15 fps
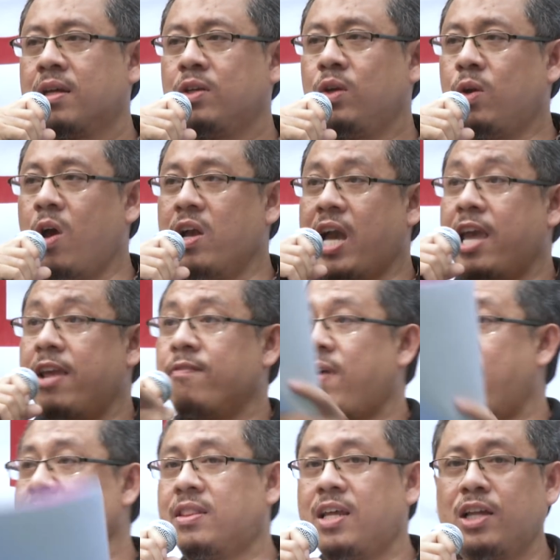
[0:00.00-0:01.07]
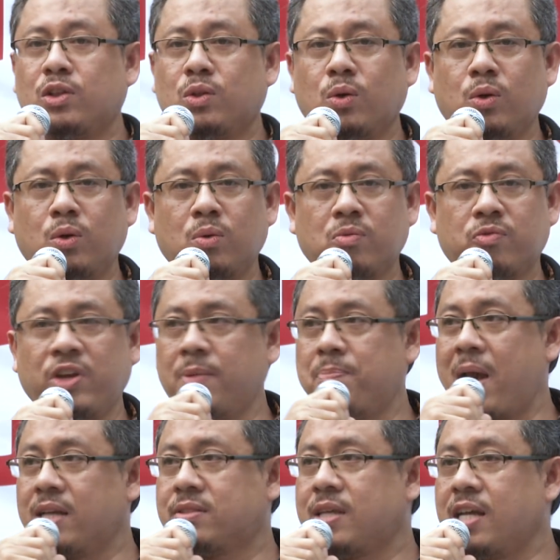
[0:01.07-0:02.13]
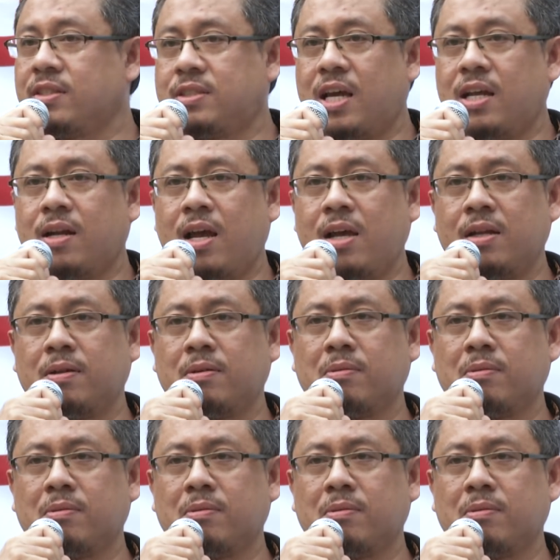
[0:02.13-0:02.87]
You don't get invited to feedback session, right?